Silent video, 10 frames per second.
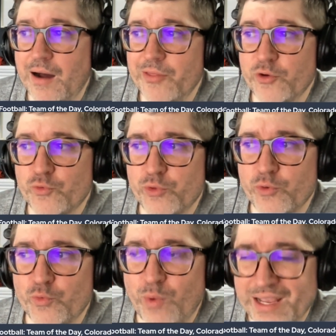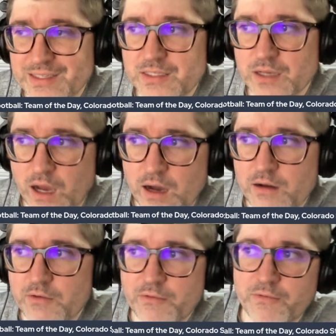the rest
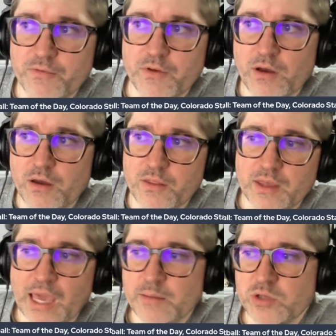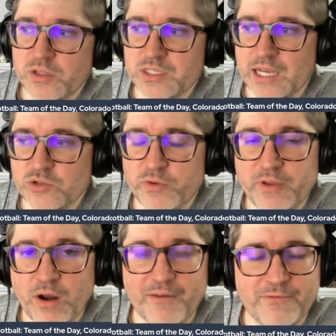of the games on the schedule, if they're
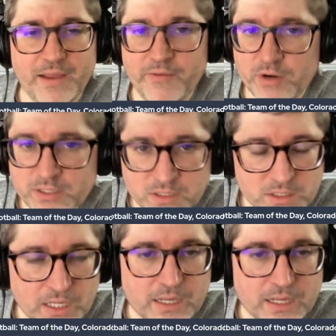not favorites,